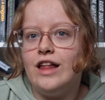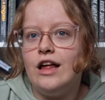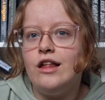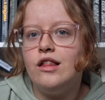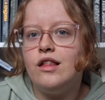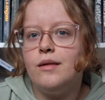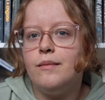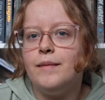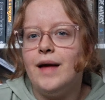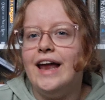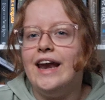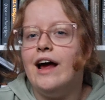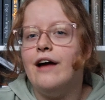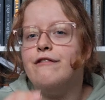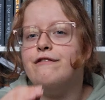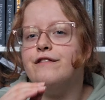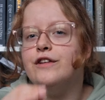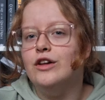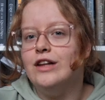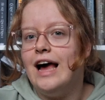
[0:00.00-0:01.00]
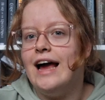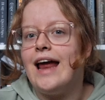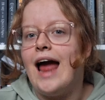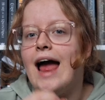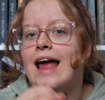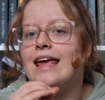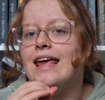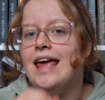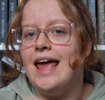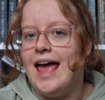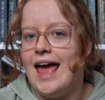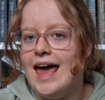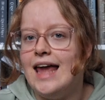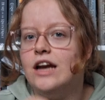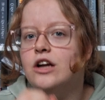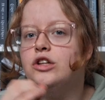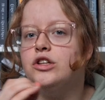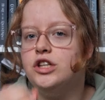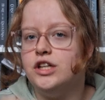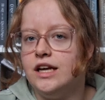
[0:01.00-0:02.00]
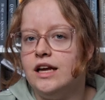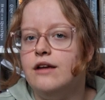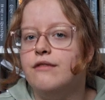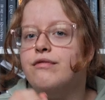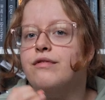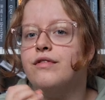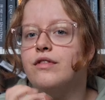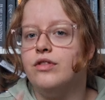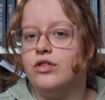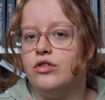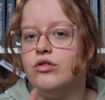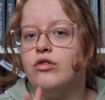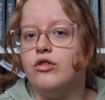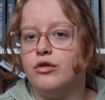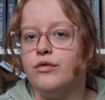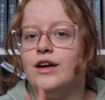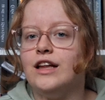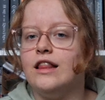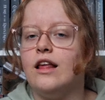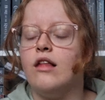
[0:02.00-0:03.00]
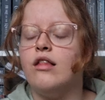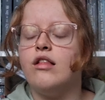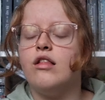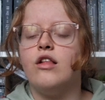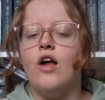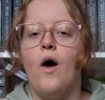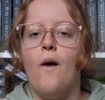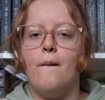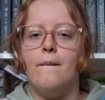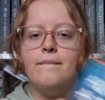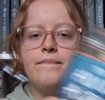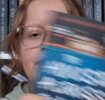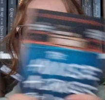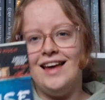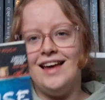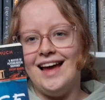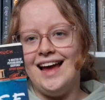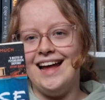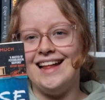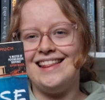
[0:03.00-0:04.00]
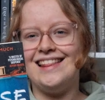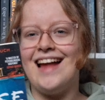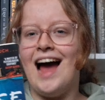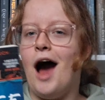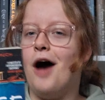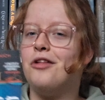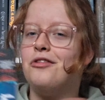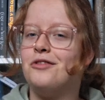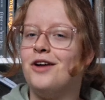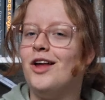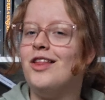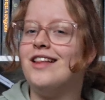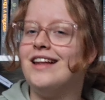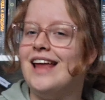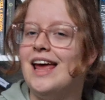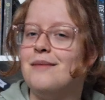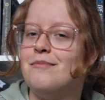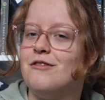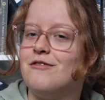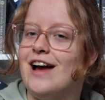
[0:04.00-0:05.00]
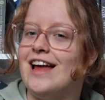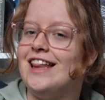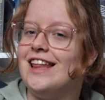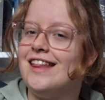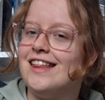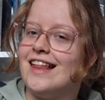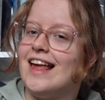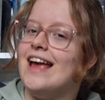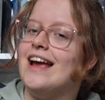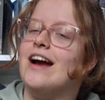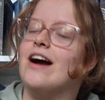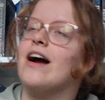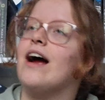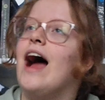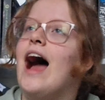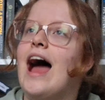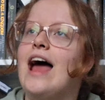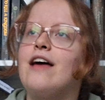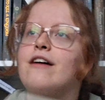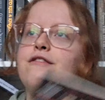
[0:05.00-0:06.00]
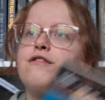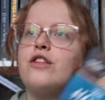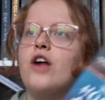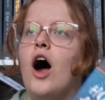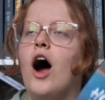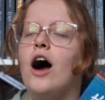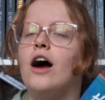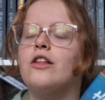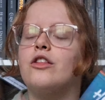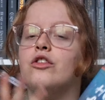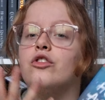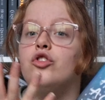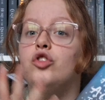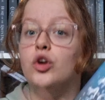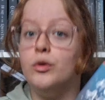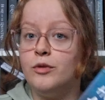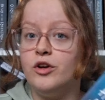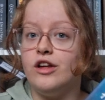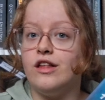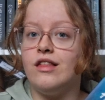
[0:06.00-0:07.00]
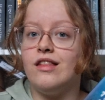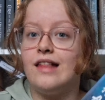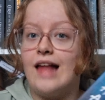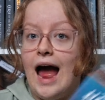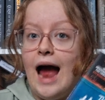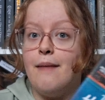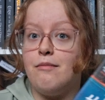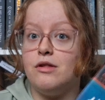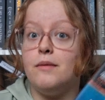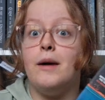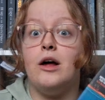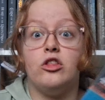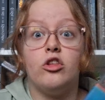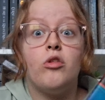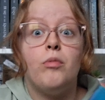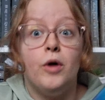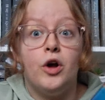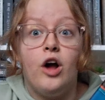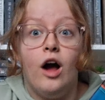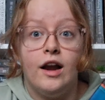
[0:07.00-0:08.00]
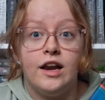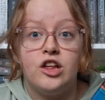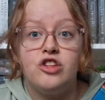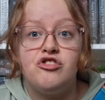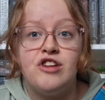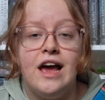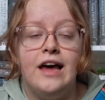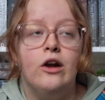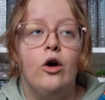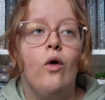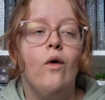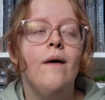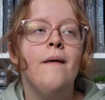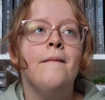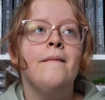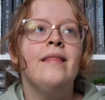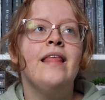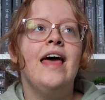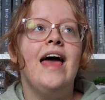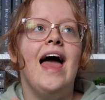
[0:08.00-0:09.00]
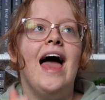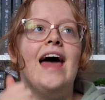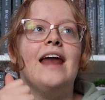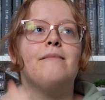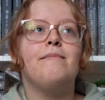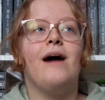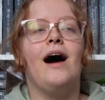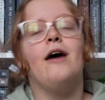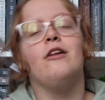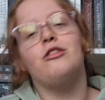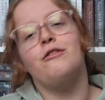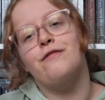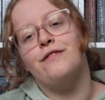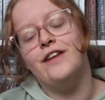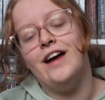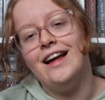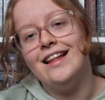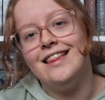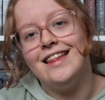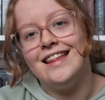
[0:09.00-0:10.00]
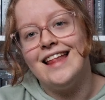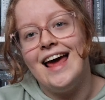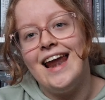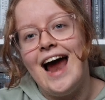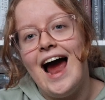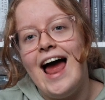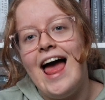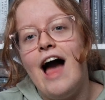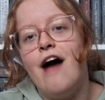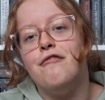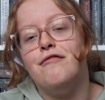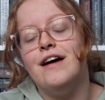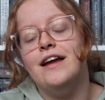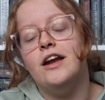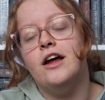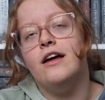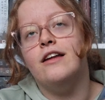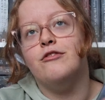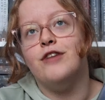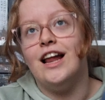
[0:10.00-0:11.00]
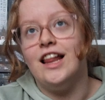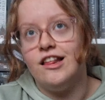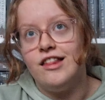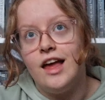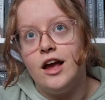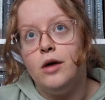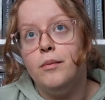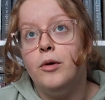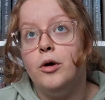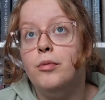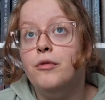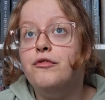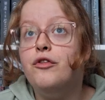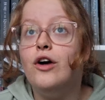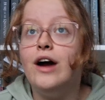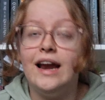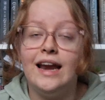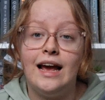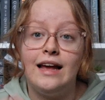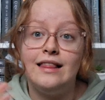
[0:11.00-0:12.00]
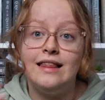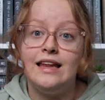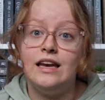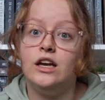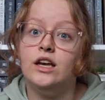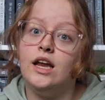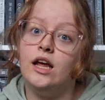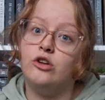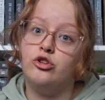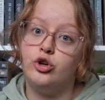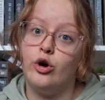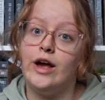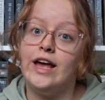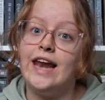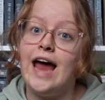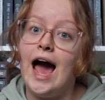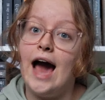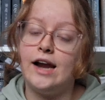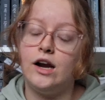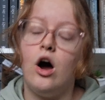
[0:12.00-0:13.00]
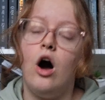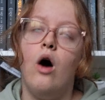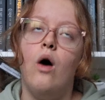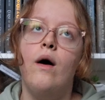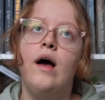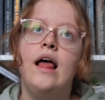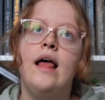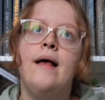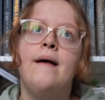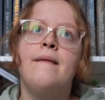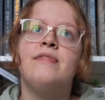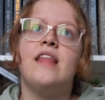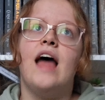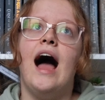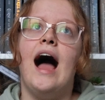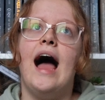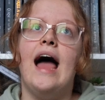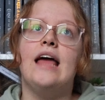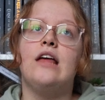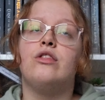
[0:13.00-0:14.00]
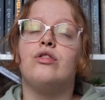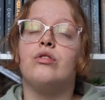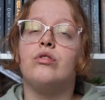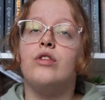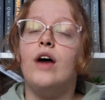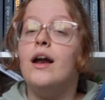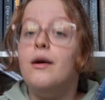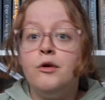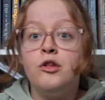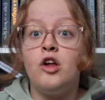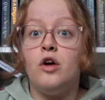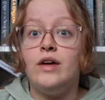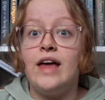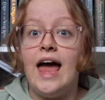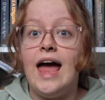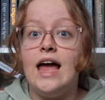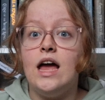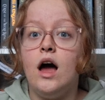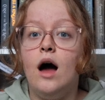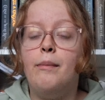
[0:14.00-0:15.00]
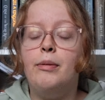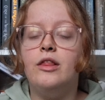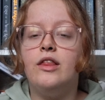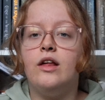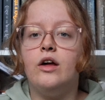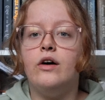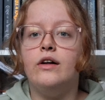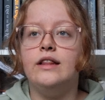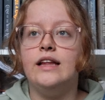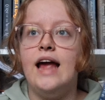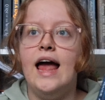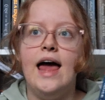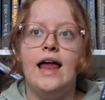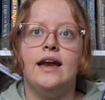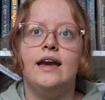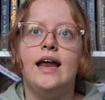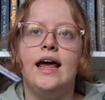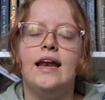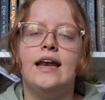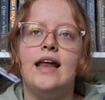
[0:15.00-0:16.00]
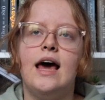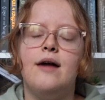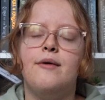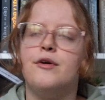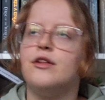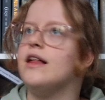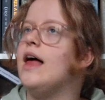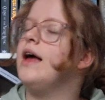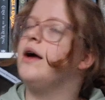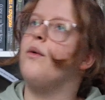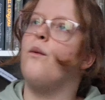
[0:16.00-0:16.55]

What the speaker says: this, and I feel like I can achieve to read this. So it's The House Across the Lake by Riley Sager. I have talked numerous times about this book on this channel, and about the fact that I have read a Riley Sager book before, and I didn't enjoy it at all. I thought it was okay up until the end, and then I was like,